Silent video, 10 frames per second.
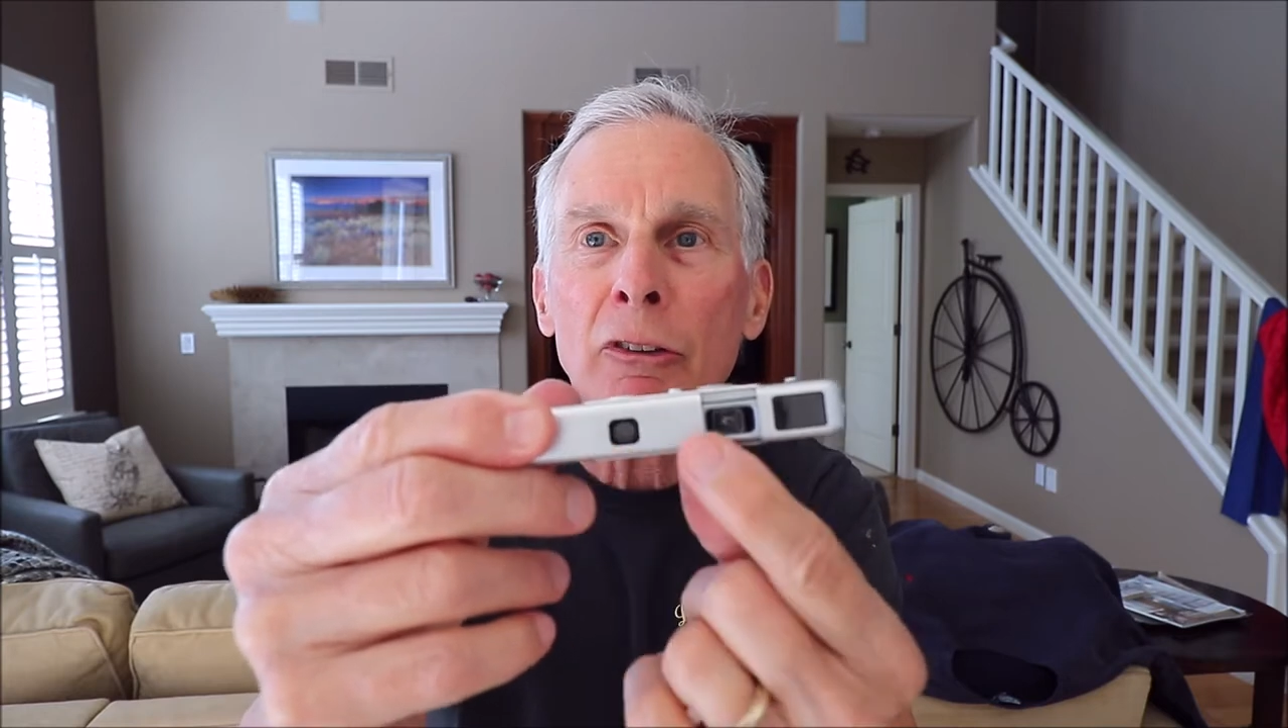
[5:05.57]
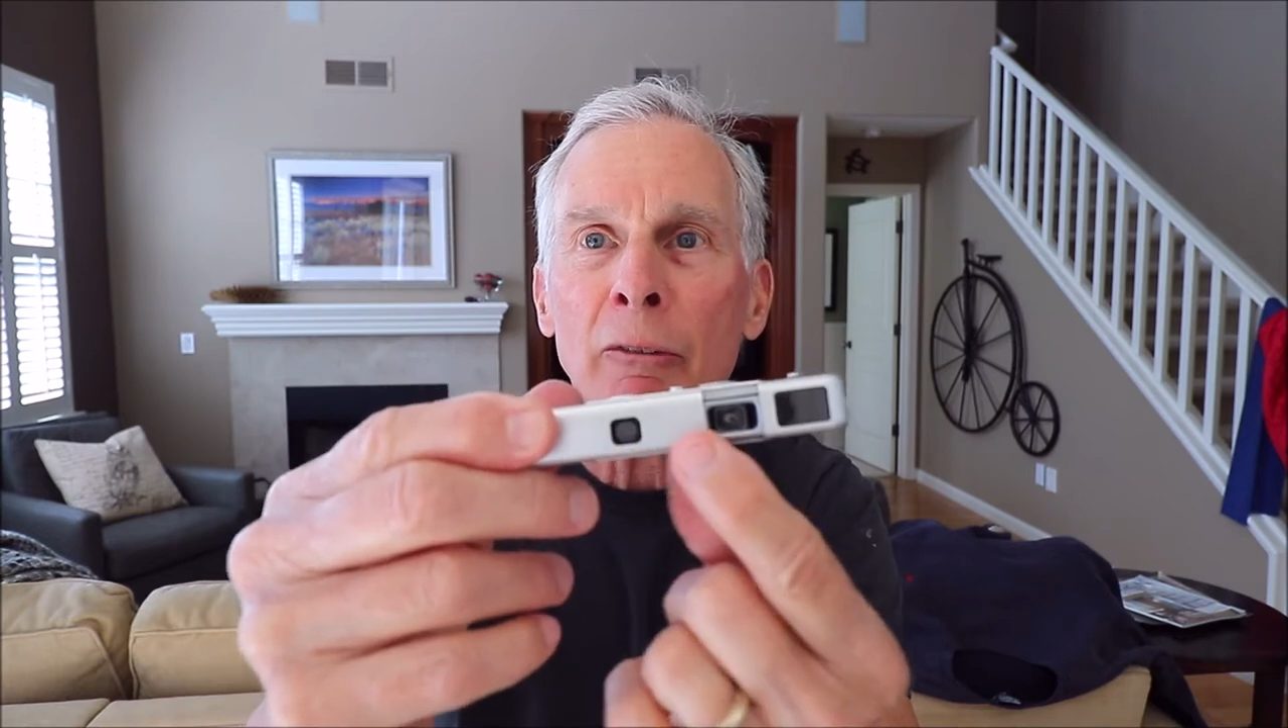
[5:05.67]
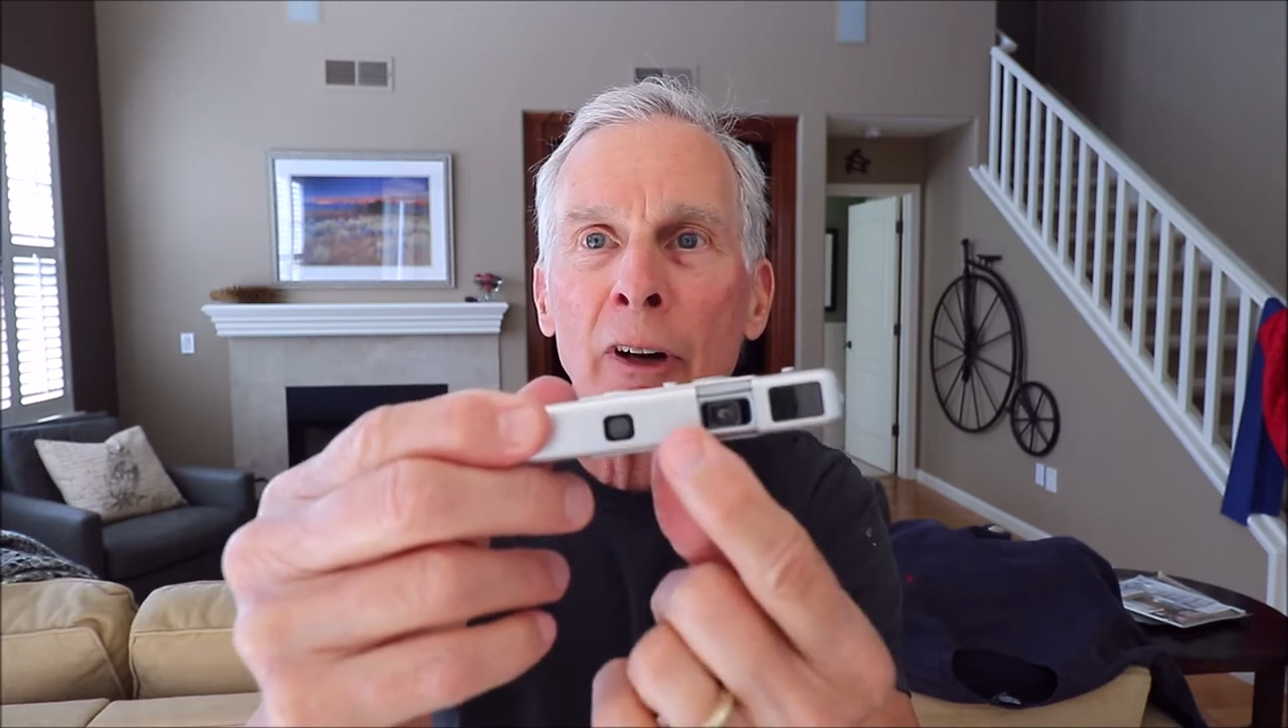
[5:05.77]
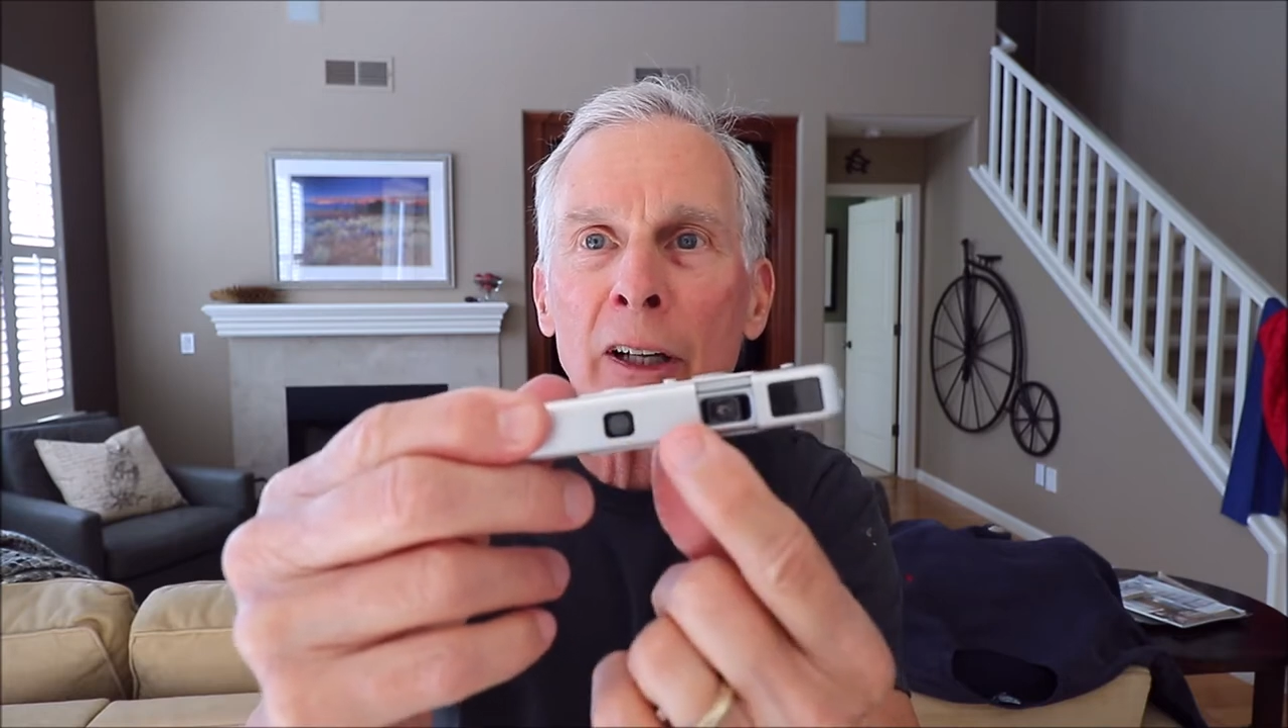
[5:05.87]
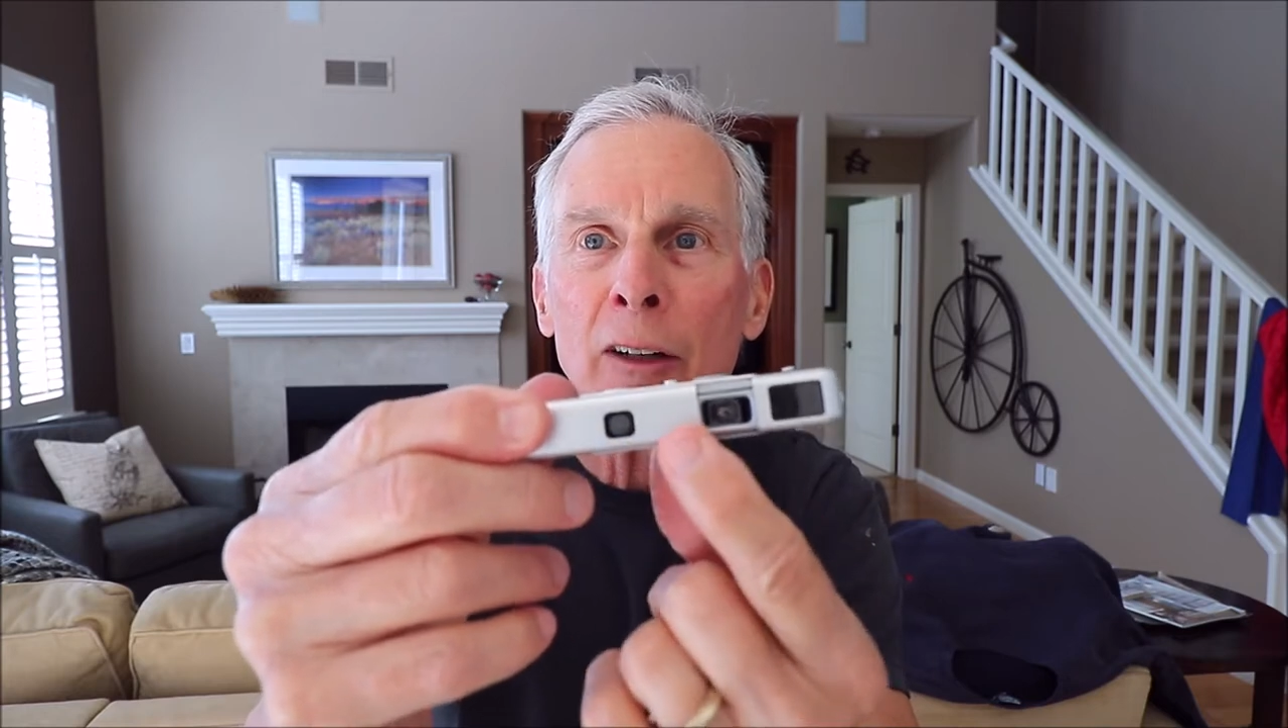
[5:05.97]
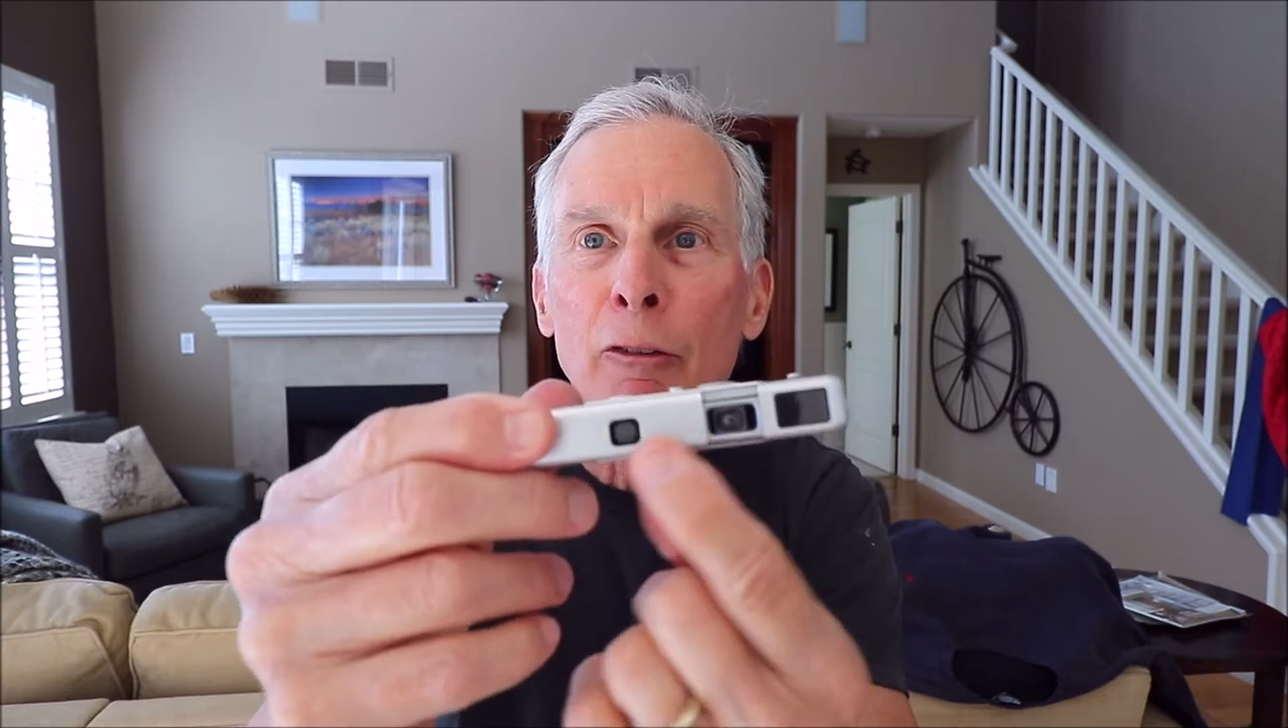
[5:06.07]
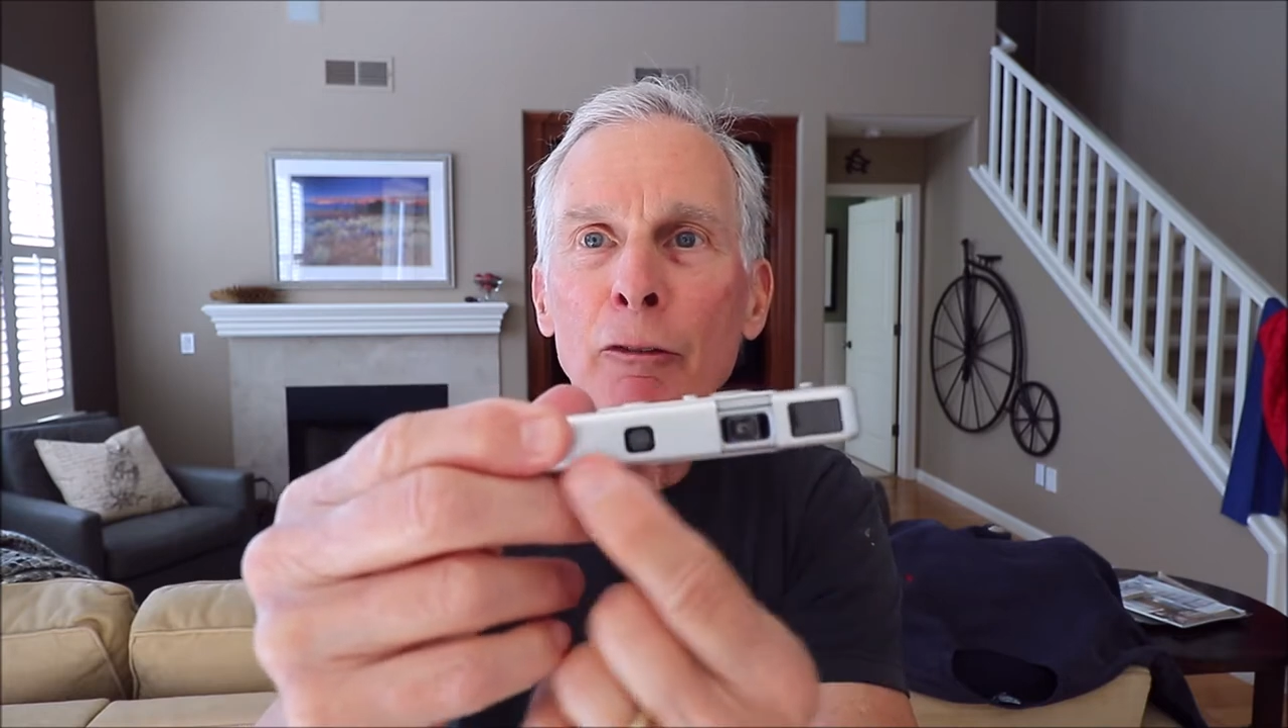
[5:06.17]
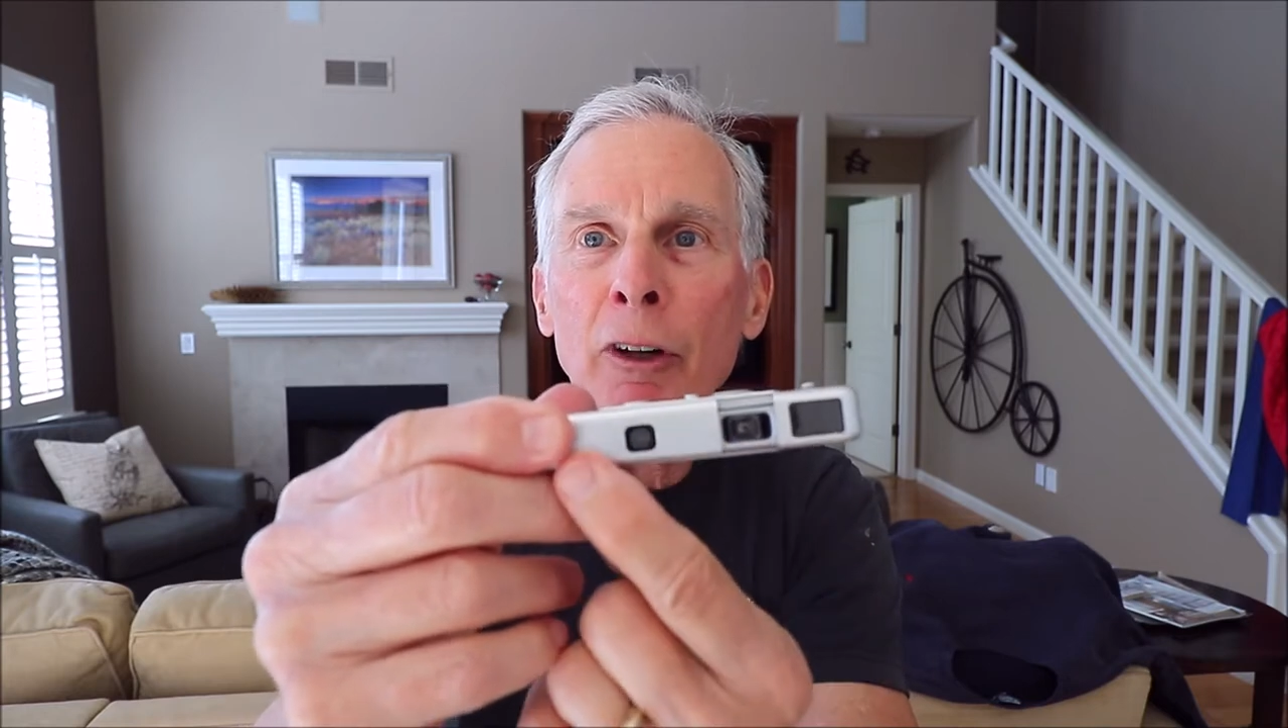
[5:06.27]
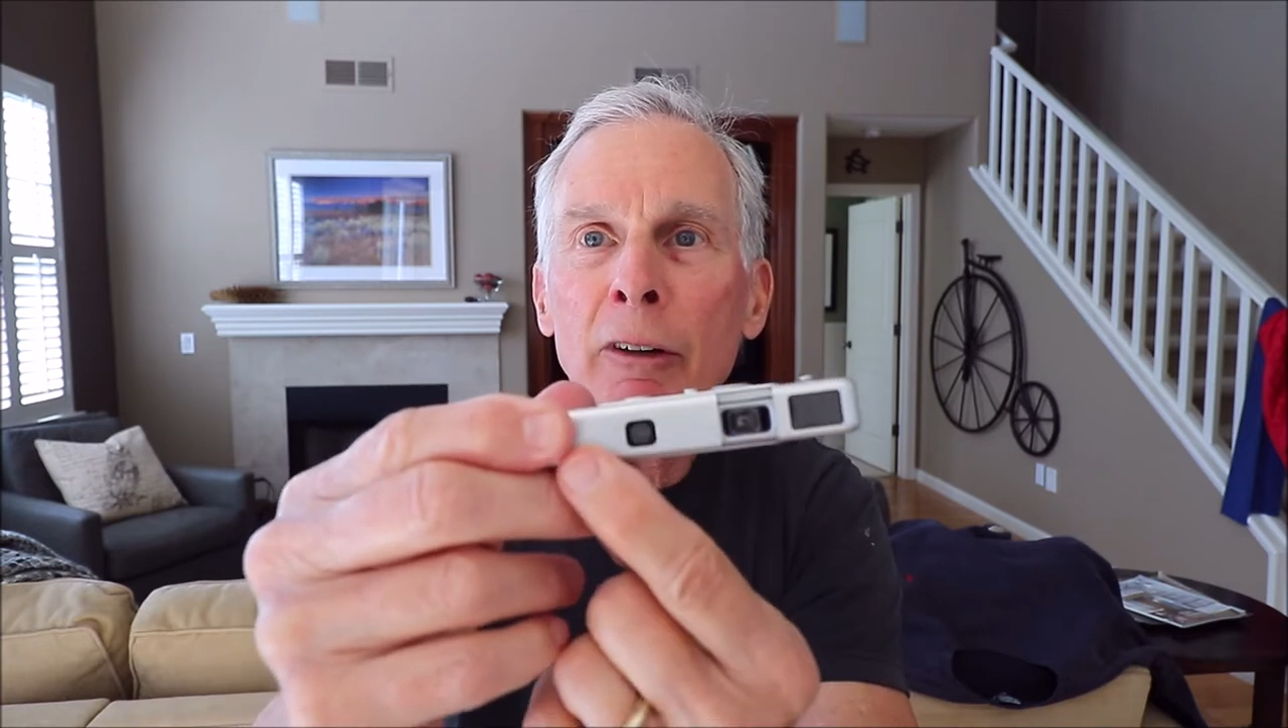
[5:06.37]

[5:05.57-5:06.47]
right in front